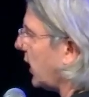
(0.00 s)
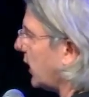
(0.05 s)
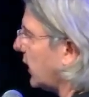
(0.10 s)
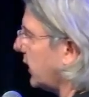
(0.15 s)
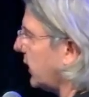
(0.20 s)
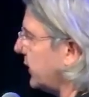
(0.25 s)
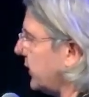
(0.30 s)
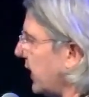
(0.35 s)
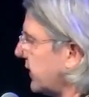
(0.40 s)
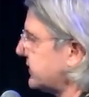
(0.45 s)

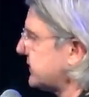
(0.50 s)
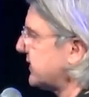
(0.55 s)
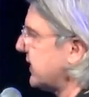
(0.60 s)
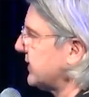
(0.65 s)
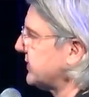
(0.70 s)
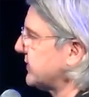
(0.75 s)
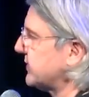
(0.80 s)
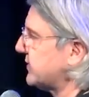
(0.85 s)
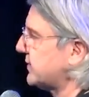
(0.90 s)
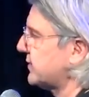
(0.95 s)
in that
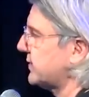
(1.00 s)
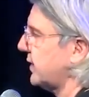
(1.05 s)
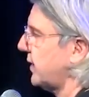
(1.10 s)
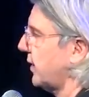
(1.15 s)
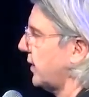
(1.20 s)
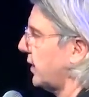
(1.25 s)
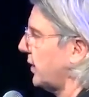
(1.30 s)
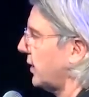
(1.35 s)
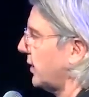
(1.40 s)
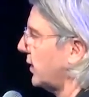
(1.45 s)
sense,
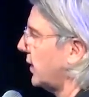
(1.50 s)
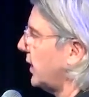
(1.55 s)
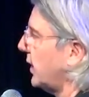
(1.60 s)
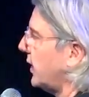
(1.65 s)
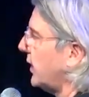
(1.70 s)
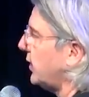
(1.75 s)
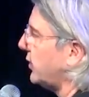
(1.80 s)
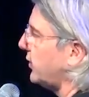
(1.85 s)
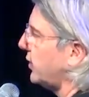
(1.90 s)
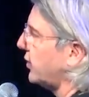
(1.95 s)

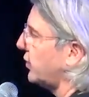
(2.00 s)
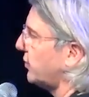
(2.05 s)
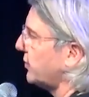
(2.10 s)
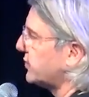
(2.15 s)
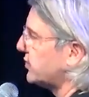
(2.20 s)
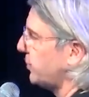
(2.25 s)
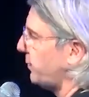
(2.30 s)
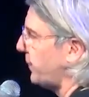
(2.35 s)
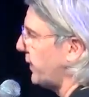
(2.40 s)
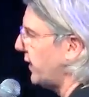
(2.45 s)
Ethereum
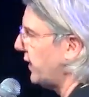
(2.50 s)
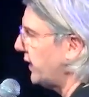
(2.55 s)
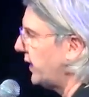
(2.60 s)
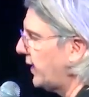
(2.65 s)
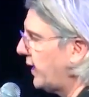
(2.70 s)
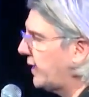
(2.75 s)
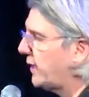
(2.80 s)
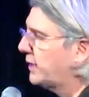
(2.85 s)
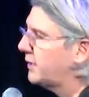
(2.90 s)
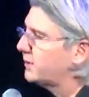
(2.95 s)
is
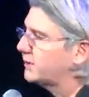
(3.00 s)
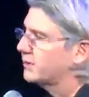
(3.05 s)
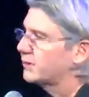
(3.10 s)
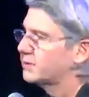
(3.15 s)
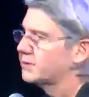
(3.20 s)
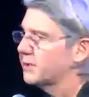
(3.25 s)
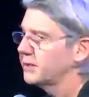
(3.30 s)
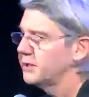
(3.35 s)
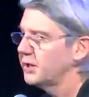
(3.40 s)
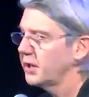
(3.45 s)
opinionated
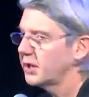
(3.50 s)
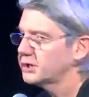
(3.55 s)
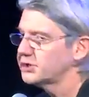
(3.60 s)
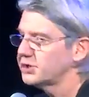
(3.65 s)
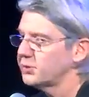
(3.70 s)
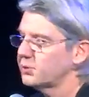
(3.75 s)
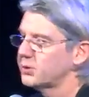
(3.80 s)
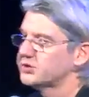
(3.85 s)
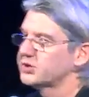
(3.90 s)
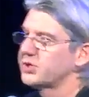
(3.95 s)
technology,
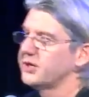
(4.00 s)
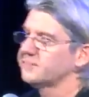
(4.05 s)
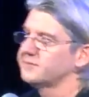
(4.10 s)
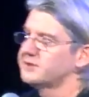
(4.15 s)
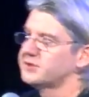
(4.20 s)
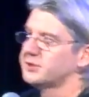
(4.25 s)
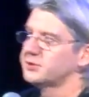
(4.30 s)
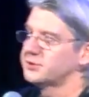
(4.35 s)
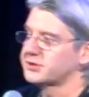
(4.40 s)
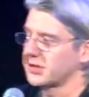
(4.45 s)
which
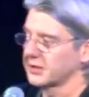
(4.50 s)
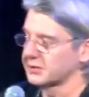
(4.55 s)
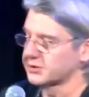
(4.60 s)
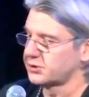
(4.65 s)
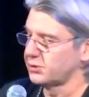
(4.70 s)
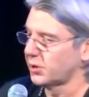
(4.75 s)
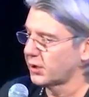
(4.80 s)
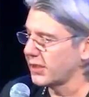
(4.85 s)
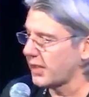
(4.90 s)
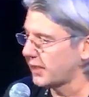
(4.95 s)
tells
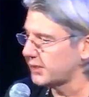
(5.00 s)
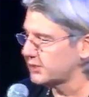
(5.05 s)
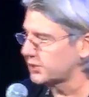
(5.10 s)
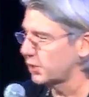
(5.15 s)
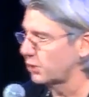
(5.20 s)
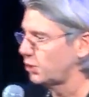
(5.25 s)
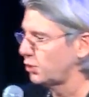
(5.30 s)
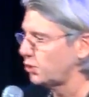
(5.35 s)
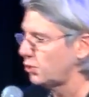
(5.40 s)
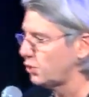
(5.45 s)
you, okay, so
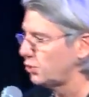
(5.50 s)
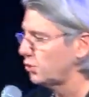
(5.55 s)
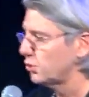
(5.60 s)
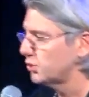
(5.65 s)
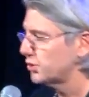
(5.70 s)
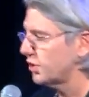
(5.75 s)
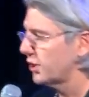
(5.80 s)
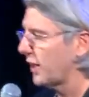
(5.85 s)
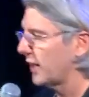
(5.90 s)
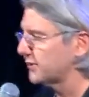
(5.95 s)
your
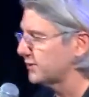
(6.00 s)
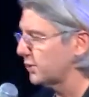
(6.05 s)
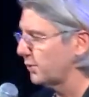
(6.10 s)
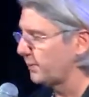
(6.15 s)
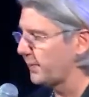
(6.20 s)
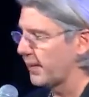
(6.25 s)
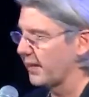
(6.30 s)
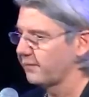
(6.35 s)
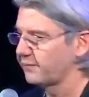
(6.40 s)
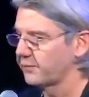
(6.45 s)
user has to
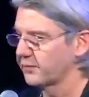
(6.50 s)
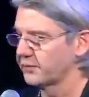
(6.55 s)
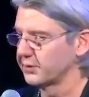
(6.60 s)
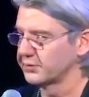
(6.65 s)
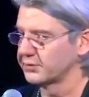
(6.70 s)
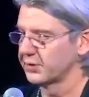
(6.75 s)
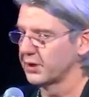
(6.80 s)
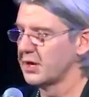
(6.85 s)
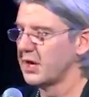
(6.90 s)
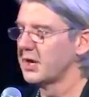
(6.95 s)
pay for
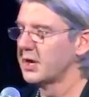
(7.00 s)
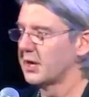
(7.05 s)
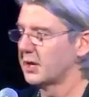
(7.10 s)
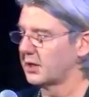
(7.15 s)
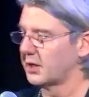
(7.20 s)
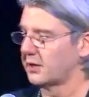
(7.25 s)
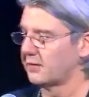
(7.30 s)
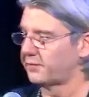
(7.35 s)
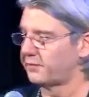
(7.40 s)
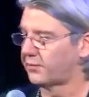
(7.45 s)

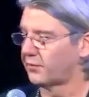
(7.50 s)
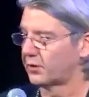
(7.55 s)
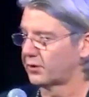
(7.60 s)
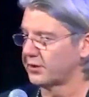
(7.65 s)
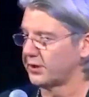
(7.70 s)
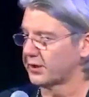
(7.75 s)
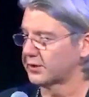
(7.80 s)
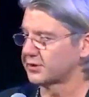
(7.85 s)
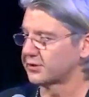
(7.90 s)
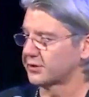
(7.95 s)

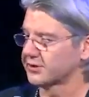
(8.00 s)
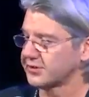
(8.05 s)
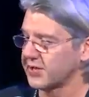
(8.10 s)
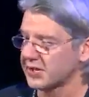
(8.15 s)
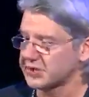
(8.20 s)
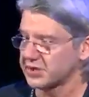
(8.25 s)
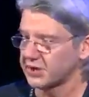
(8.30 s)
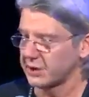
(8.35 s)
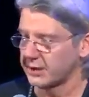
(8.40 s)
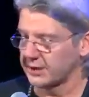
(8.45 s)
their
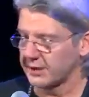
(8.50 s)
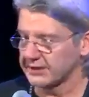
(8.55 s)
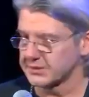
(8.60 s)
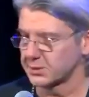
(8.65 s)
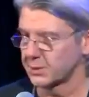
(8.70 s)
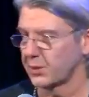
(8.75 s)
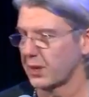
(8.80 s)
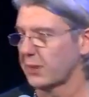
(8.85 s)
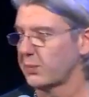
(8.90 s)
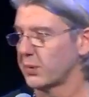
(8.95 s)
transaction, and that's
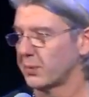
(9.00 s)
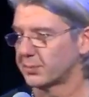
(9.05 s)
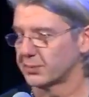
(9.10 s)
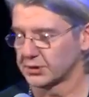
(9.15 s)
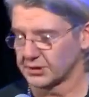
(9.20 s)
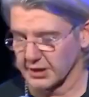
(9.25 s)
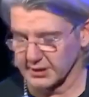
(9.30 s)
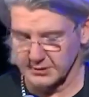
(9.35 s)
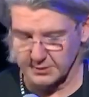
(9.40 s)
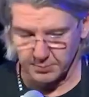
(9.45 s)
the way we
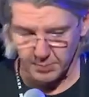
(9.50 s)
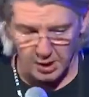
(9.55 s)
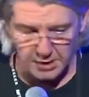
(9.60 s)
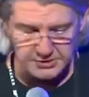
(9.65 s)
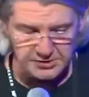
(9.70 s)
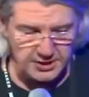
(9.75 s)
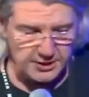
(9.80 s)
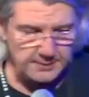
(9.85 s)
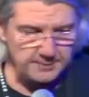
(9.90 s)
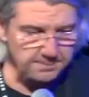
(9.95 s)
protect the
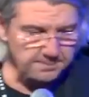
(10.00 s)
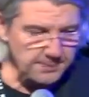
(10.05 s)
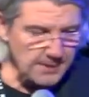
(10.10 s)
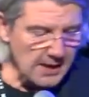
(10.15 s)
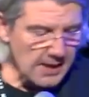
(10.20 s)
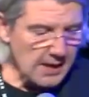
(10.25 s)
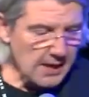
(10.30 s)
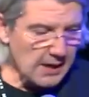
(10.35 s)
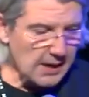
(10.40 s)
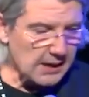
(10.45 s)
blockchain.
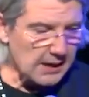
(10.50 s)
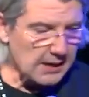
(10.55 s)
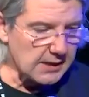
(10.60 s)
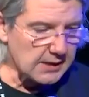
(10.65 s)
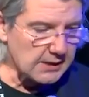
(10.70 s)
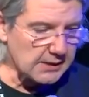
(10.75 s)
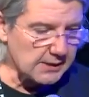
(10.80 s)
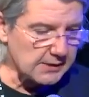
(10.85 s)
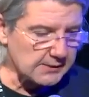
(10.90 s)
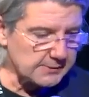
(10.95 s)

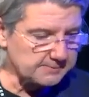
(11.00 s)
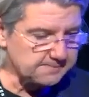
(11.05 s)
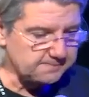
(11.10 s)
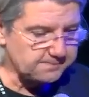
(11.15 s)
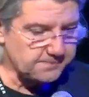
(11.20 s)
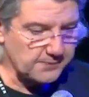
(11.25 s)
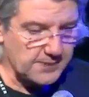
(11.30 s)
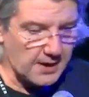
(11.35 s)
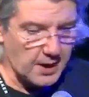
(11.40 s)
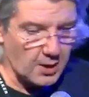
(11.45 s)

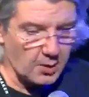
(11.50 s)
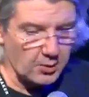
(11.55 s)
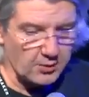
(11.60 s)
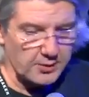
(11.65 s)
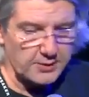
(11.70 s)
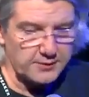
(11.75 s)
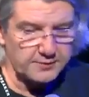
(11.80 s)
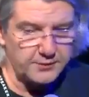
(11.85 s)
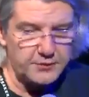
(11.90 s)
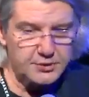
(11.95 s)
Now,
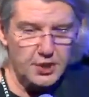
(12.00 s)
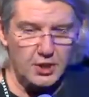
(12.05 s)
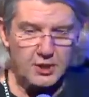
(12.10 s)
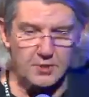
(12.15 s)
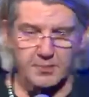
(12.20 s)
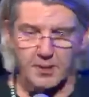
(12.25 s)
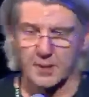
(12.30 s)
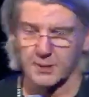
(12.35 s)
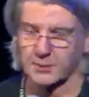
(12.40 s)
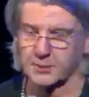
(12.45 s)
if you talk
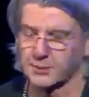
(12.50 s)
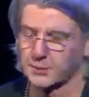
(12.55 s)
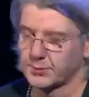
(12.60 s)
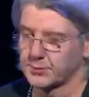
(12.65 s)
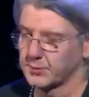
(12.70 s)
about